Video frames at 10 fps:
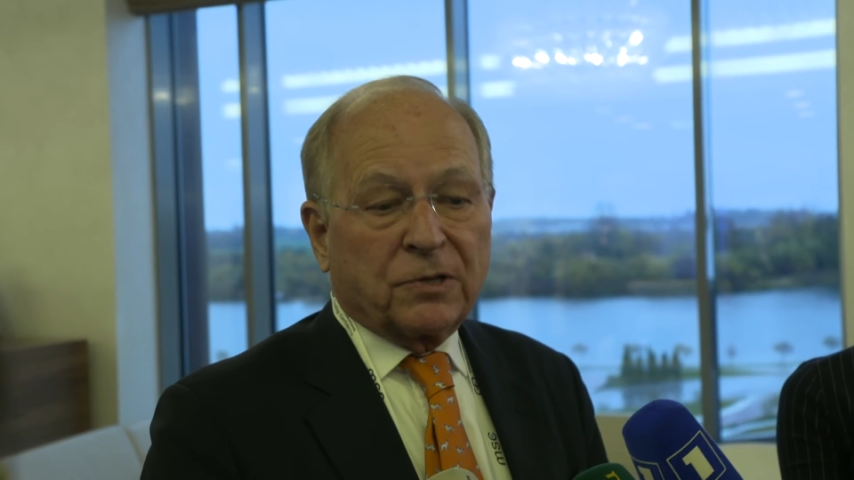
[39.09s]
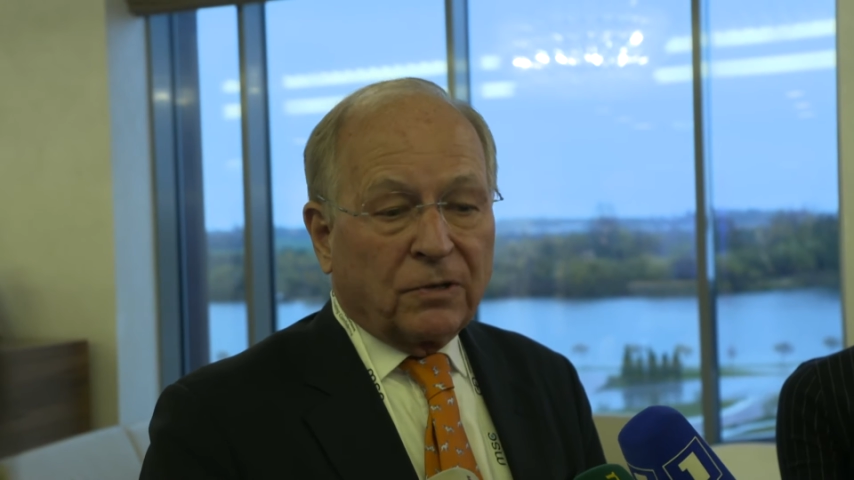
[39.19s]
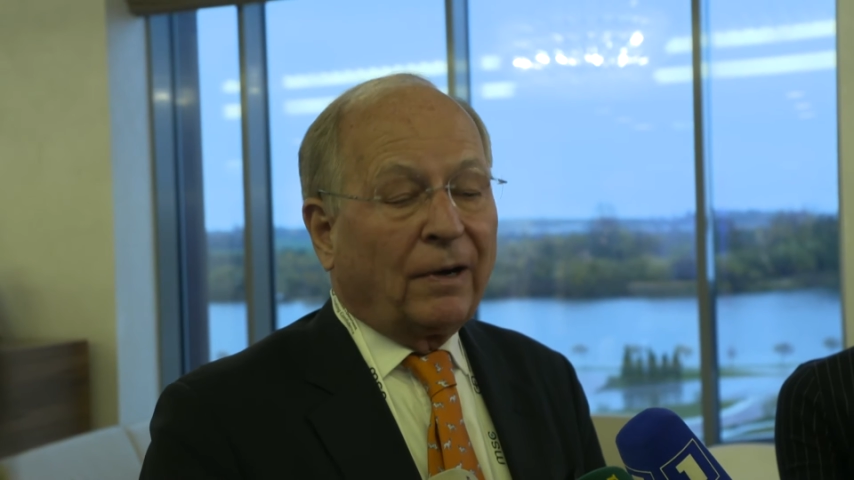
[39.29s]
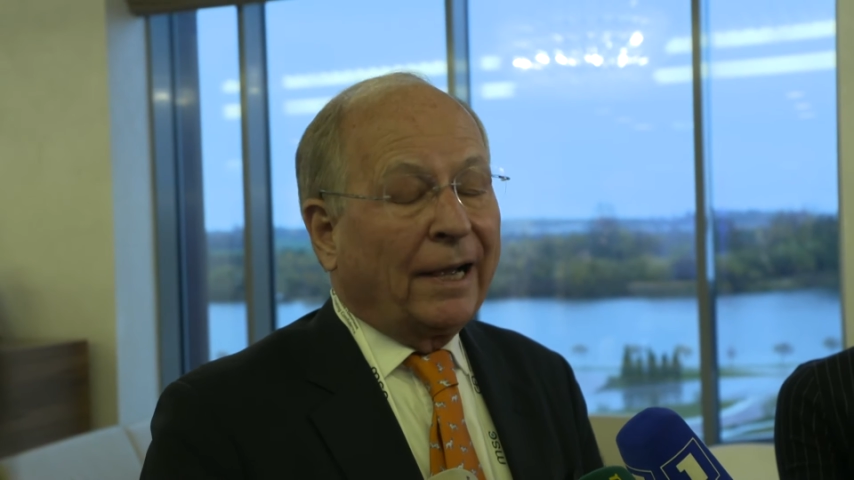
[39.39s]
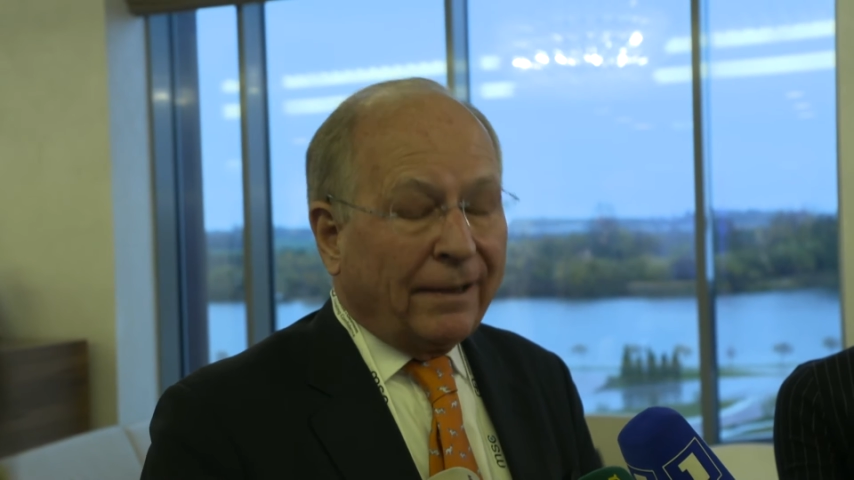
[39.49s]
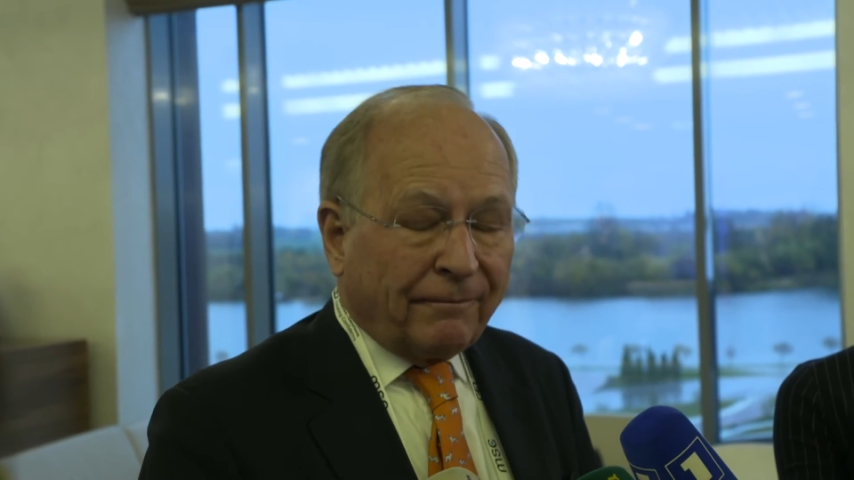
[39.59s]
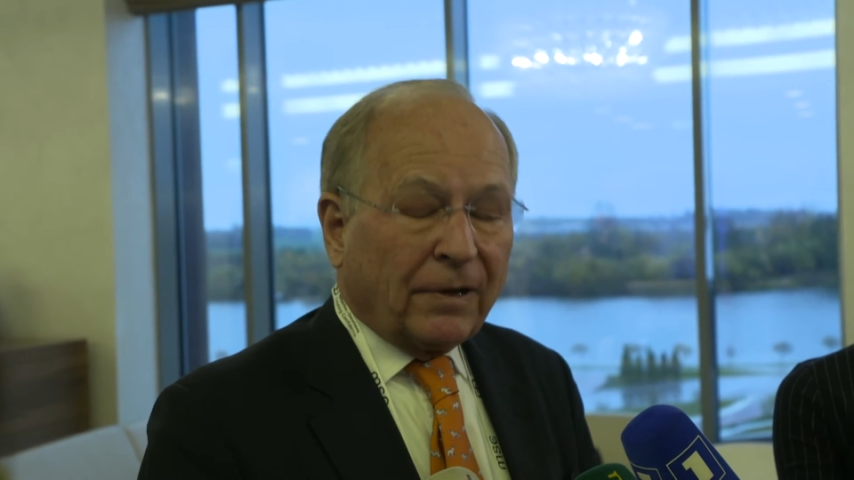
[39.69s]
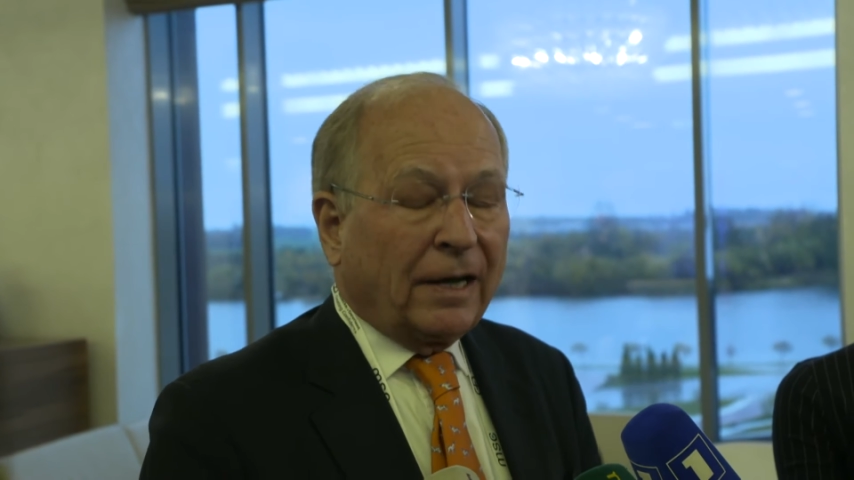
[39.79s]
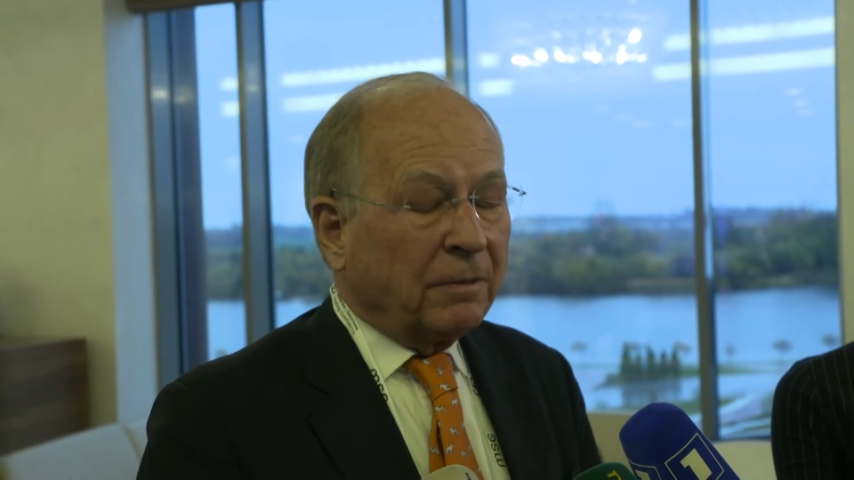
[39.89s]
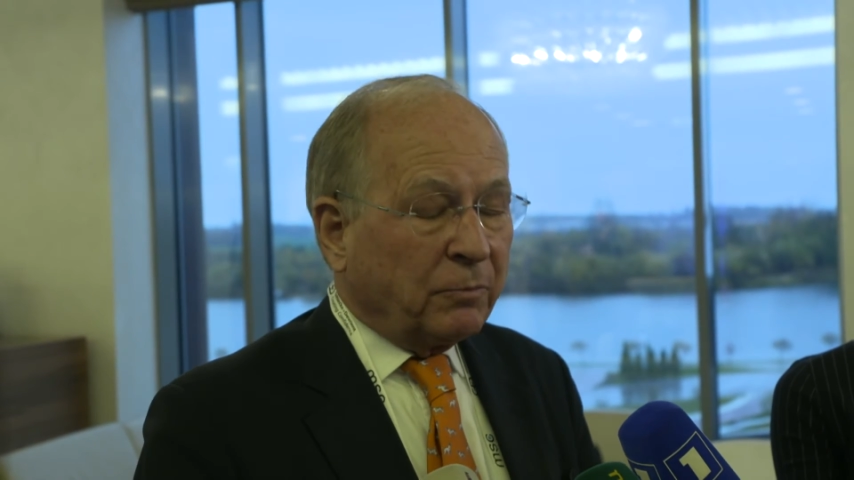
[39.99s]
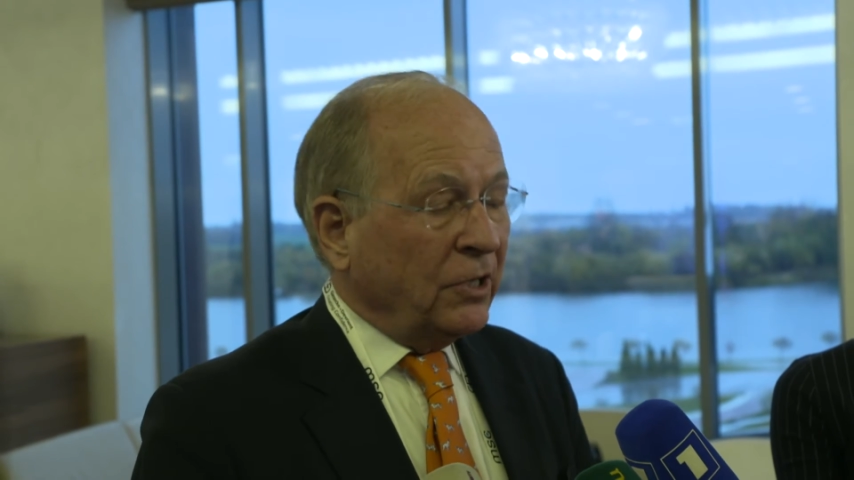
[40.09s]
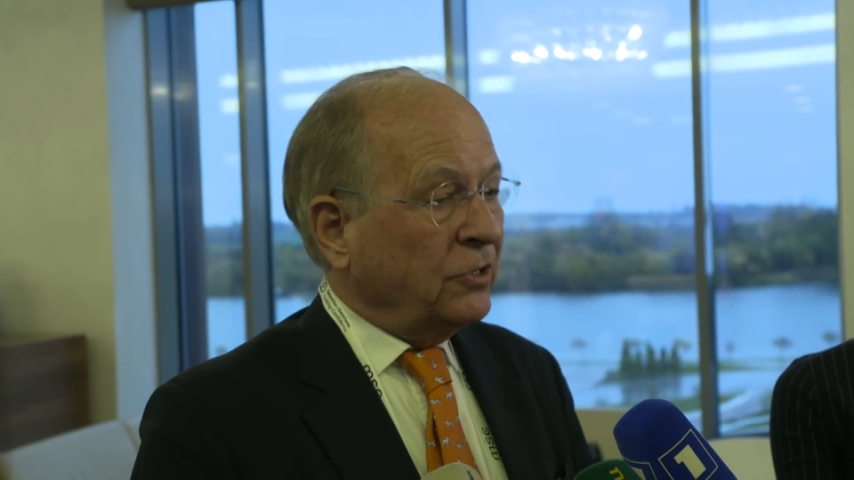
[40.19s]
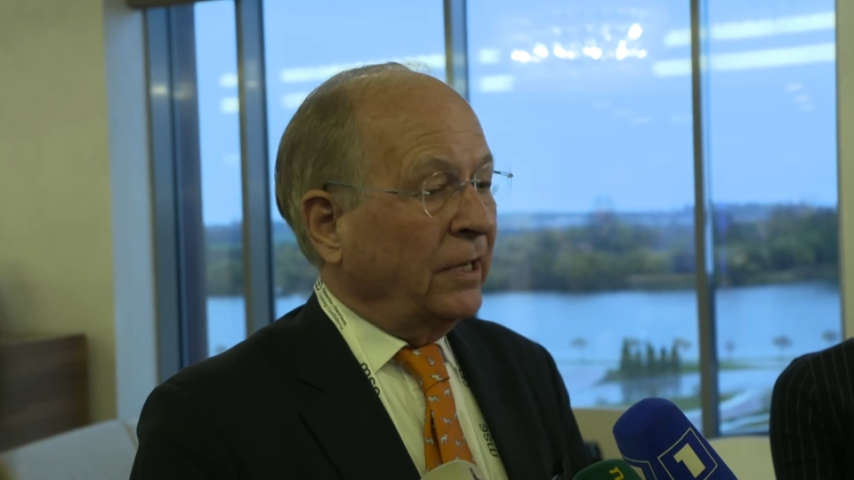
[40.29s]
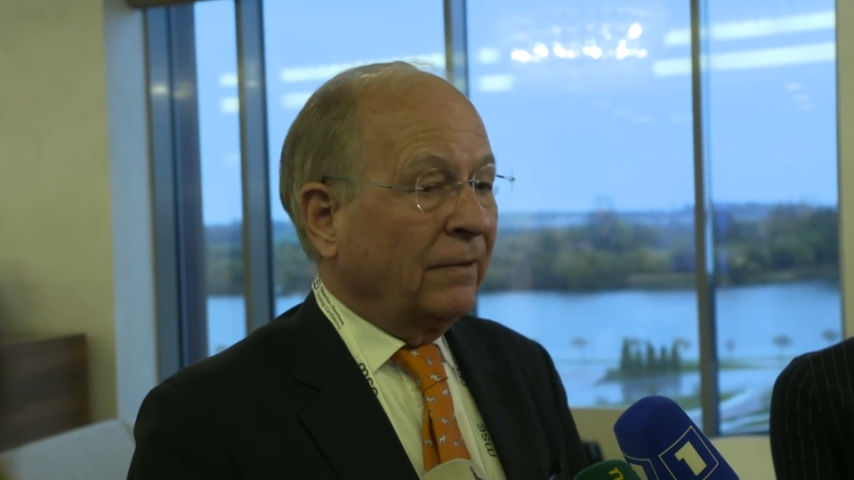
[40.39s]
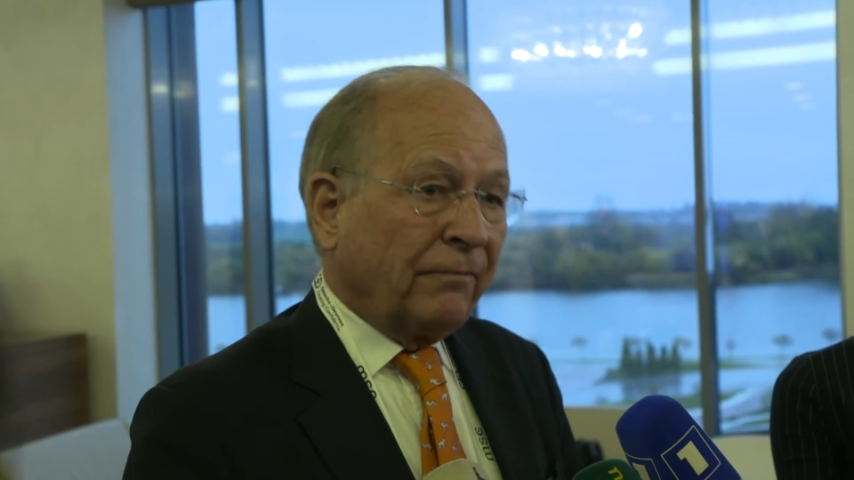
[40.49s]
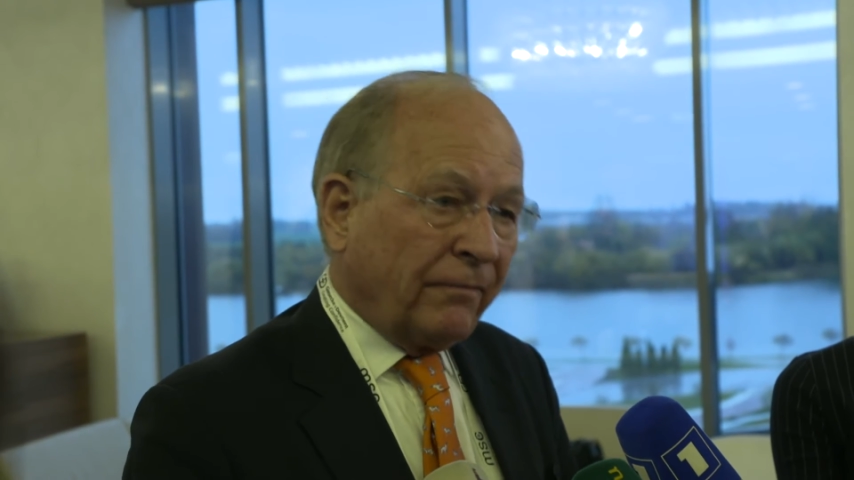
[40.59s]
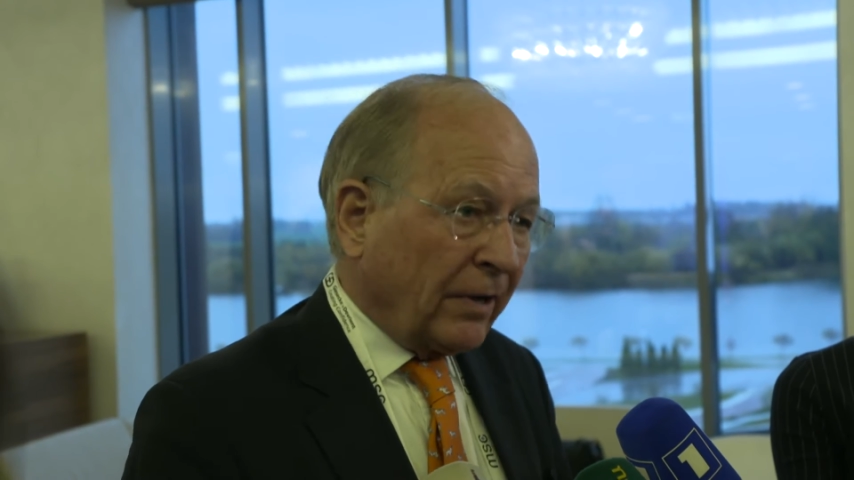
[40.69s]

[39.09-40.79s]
So I appreciate